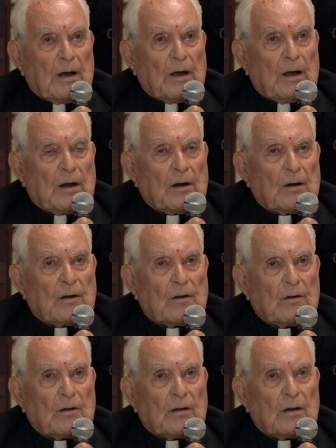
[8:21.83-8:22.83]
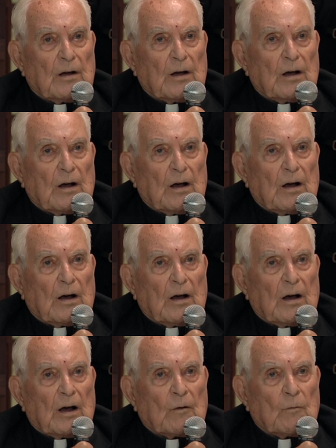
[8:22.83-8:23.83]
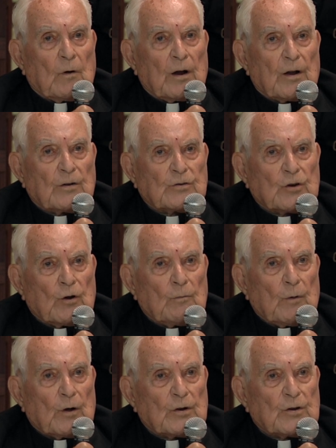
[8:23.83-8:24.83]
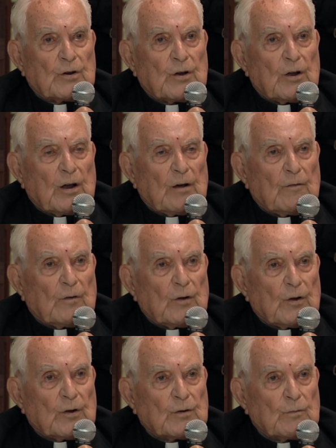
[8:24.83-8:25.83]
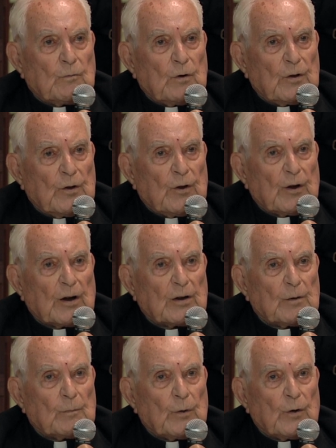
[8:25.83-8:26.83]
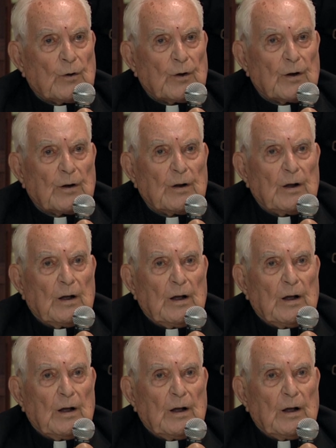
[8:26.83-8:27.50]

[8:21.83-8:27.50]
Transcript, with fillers: And I wanted so much to have at least one thing in the building